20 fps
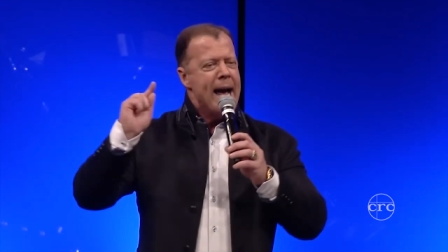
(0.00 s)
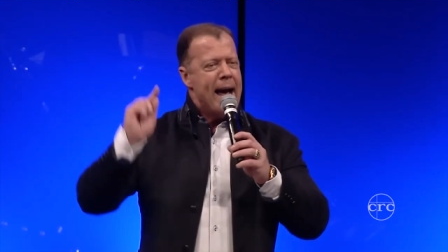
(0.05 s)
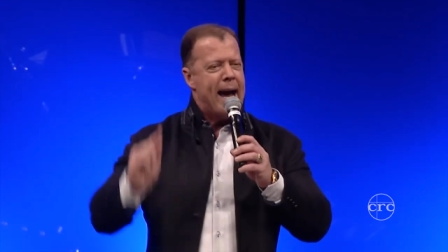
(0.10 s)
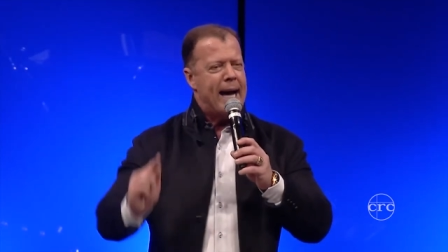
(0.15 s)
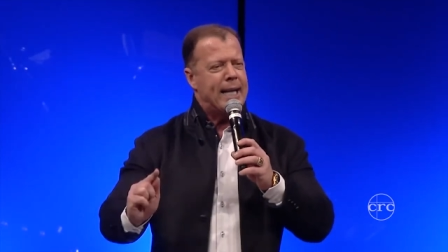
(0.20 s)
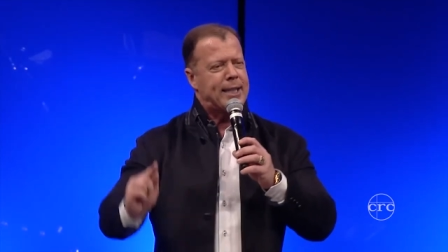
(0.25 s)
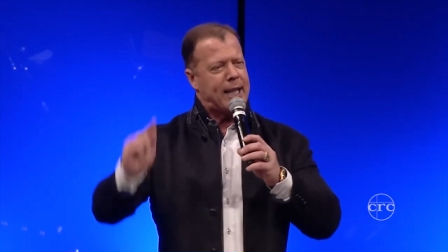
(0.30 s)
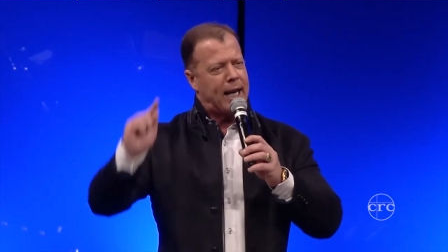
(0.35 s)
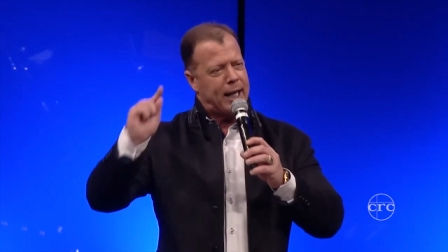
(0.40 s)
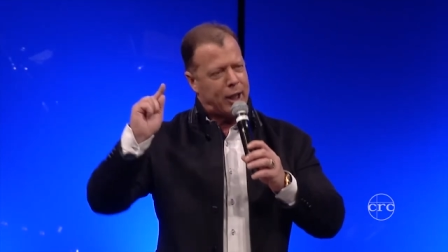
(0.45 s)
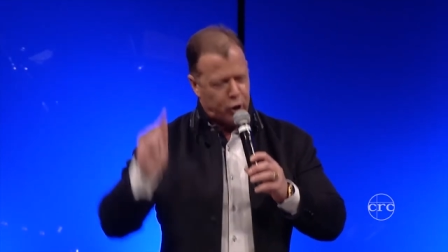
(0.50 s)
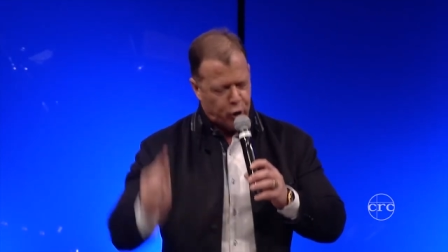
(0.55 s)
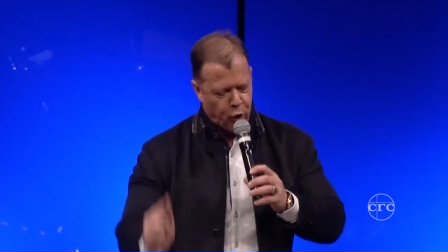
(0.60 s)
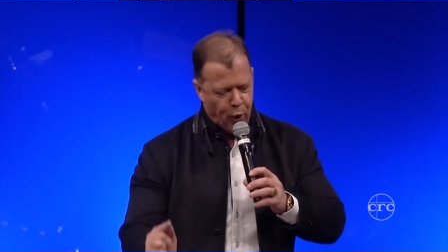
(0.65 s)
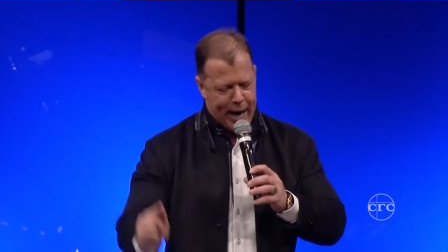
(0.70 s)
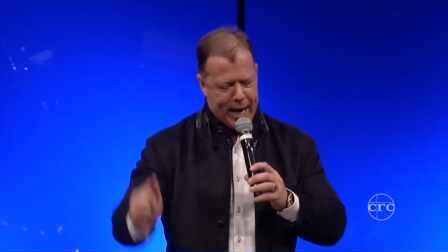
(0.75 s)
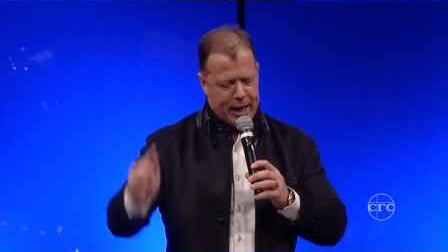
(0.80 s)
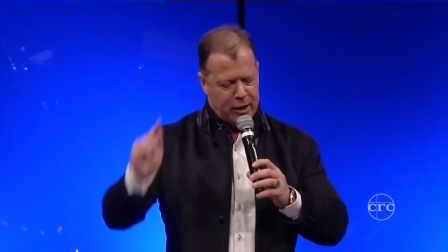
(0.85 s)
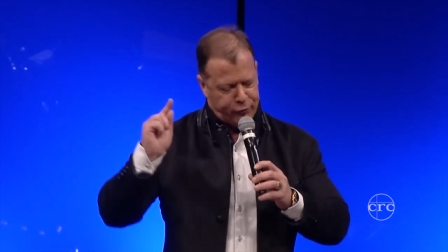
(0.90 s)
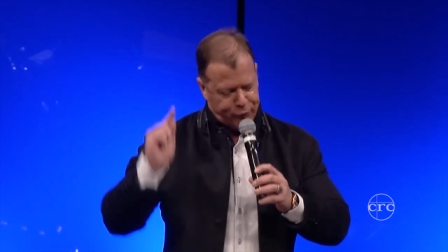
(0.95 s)
has a
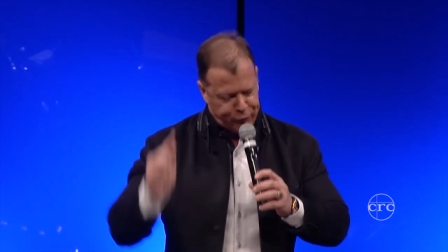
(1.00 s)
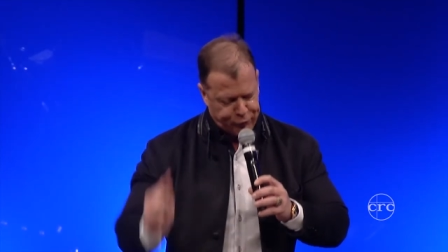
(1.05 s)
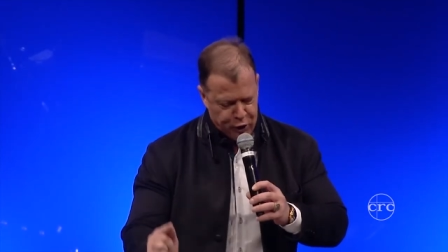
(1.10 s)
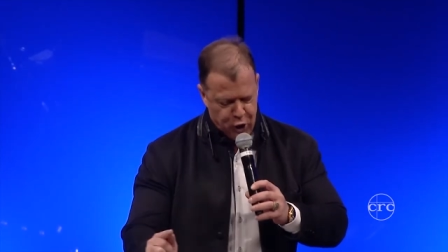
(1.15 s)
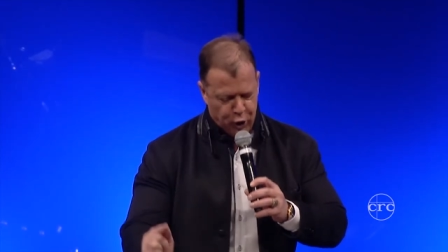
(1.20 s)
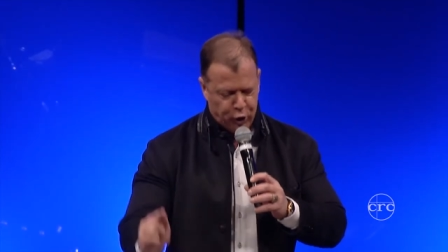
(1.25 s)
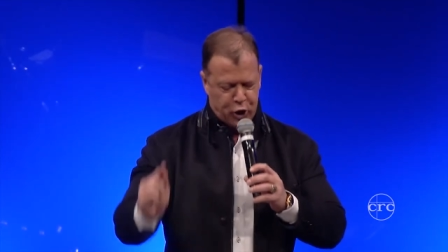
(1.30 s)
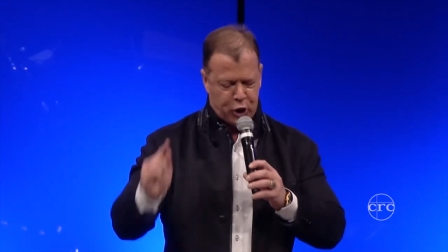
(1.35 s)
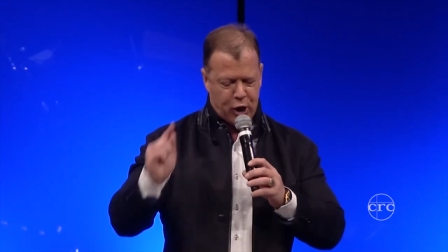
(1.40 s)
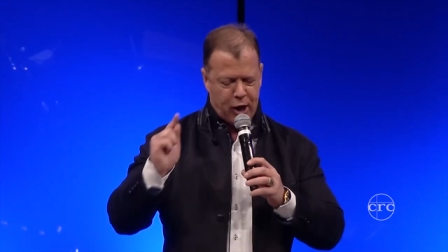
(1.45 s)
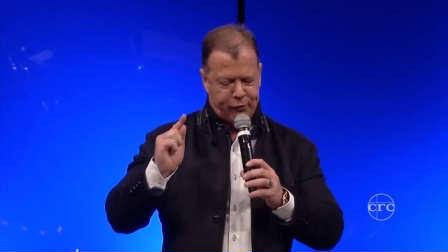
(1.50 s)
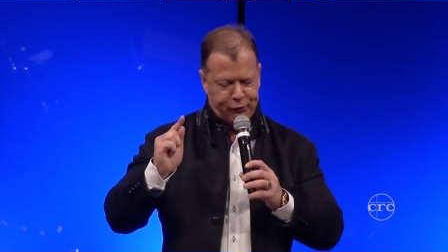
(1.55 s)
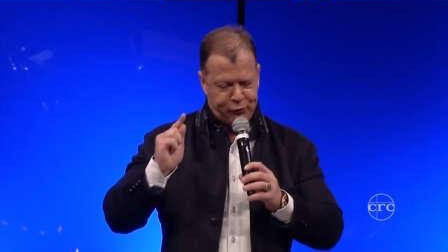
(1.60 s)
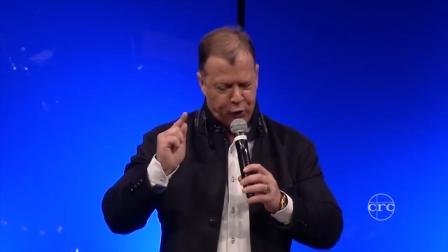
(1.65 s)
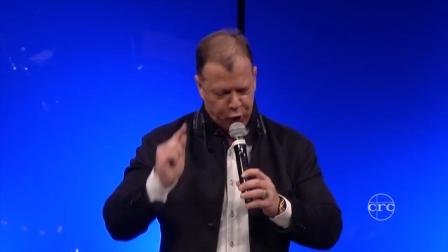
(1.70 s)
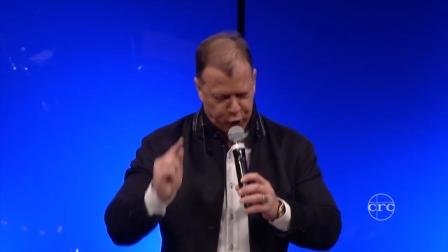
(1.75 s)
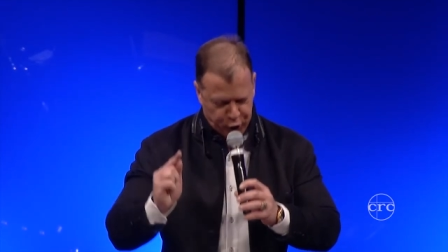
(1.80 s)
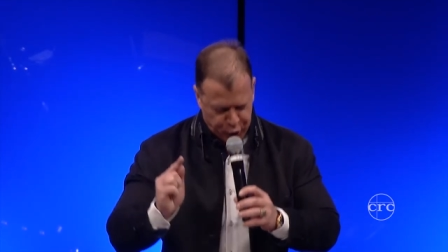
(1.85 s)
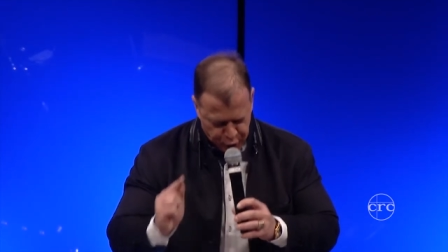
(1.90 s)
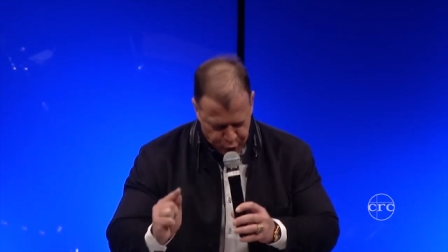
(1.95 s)
great future
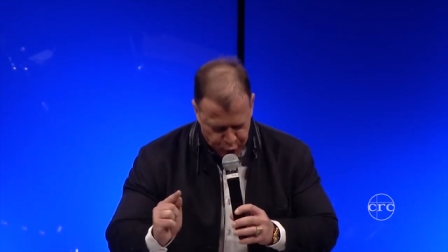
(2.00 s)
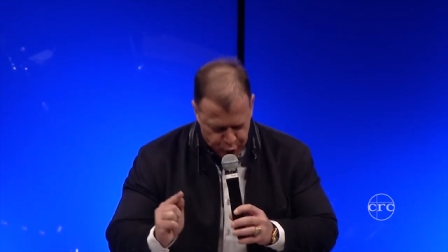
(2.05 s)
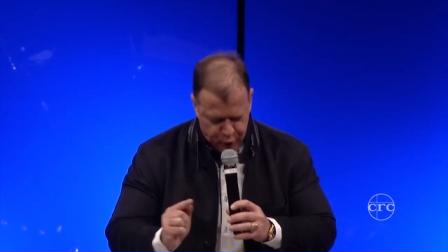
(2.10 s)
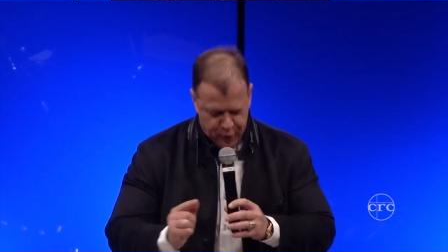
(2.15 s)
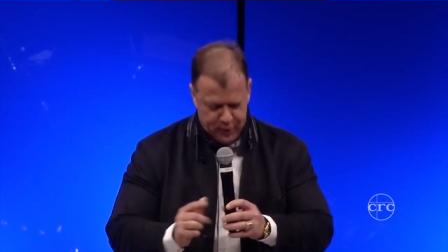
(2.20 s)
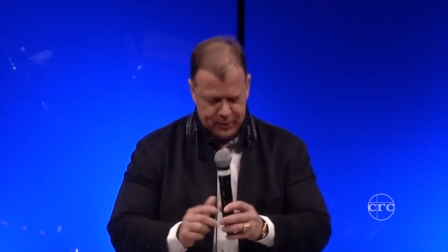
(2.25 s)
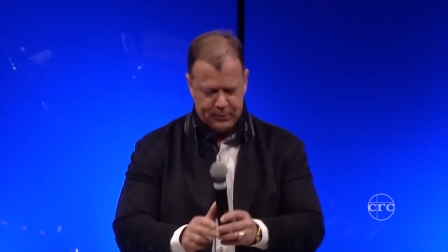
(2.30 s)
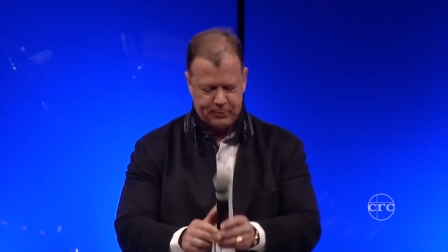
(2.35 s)
for you.